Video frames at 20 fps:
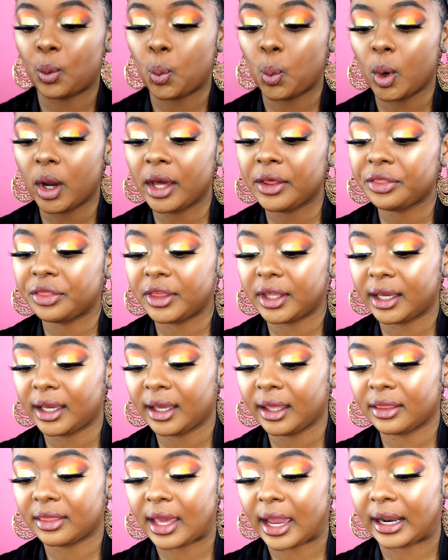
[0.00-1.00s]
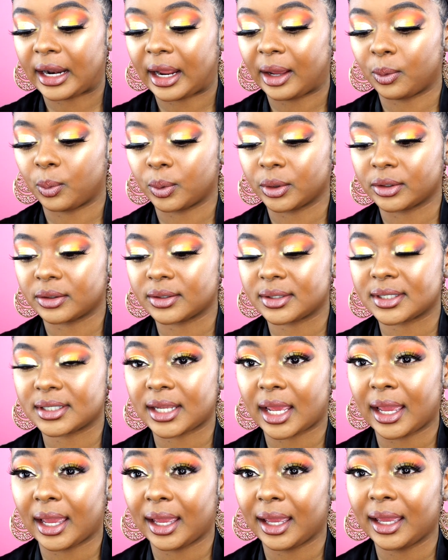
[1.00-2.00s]
one thing that I will
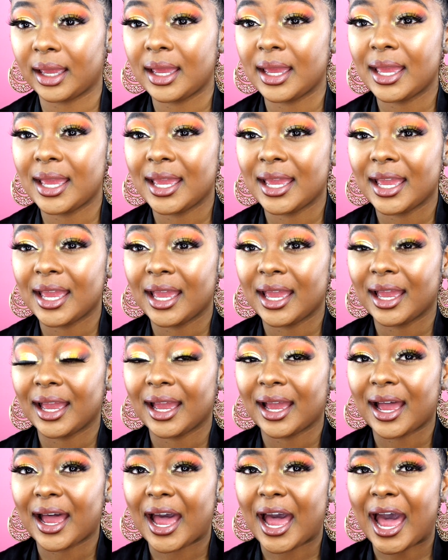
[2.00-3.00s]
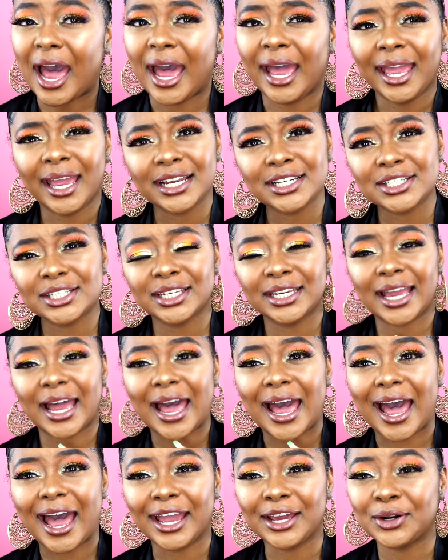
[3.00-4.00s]
say, I actually,
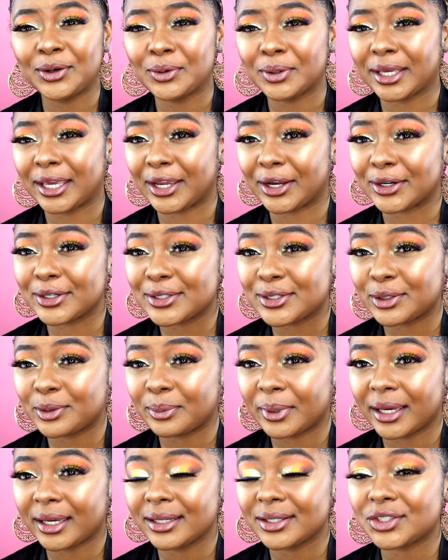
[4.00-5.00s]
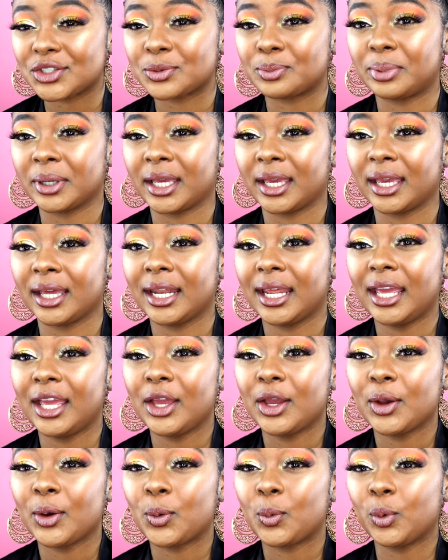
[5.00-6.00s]
I don't care too much, but
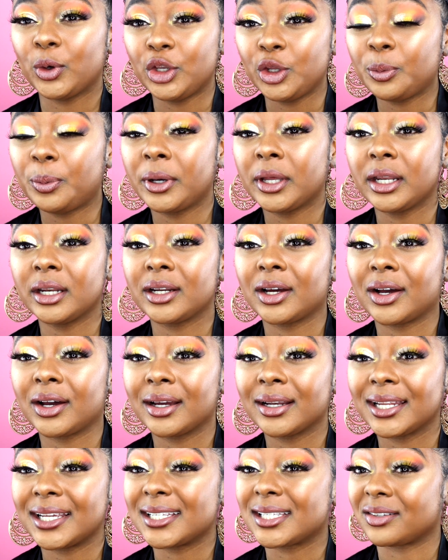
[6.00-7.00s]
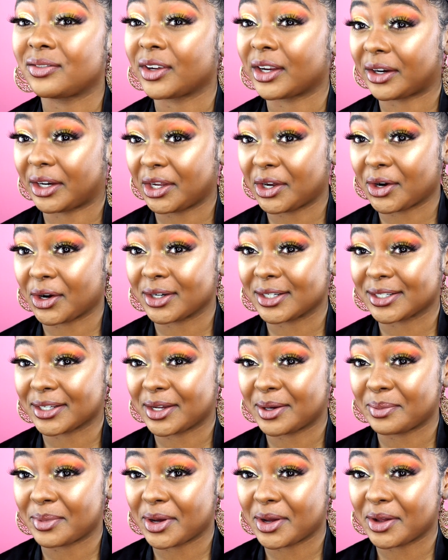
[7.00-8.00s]
when you put it on, it's very hard to
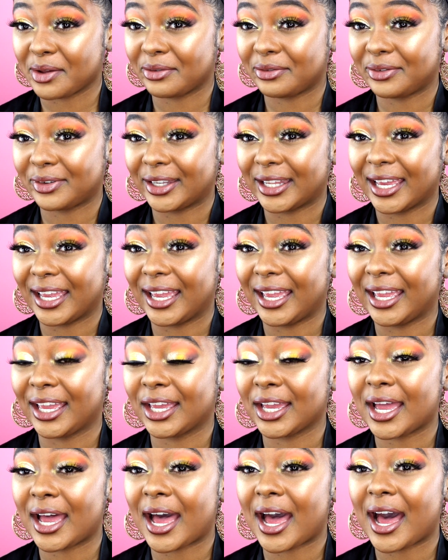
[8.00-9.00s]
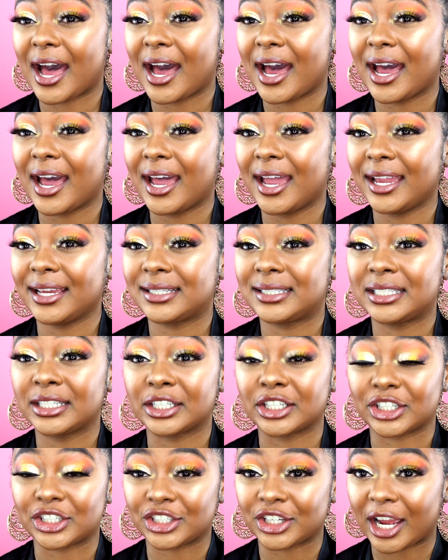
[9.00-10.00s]
come off. Like I
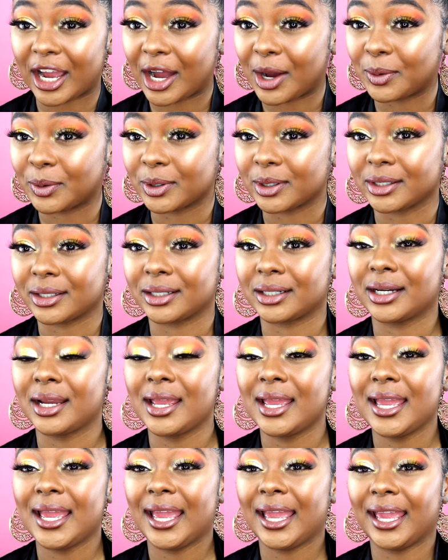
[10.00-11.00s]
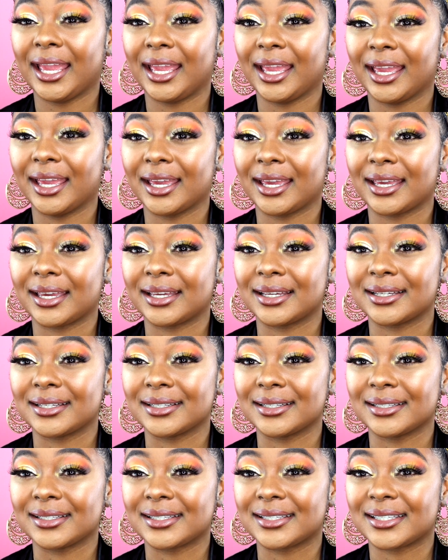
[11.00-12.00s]
took a shower
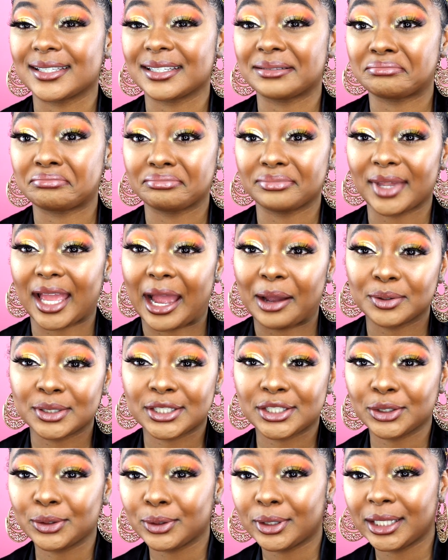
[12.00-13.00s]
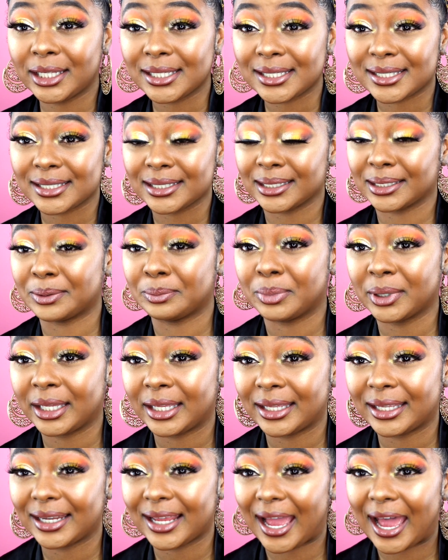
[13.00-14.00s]
and I was still glistening,
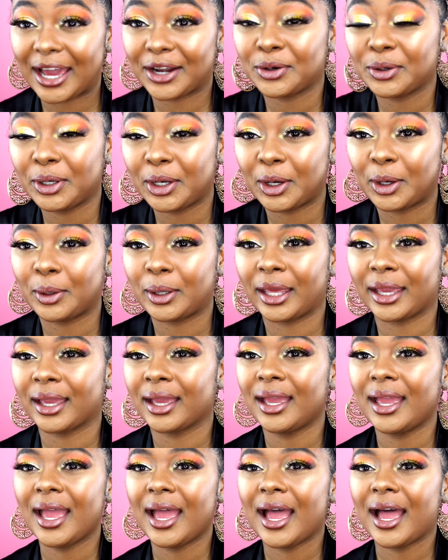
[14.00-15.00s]
but I don't know, like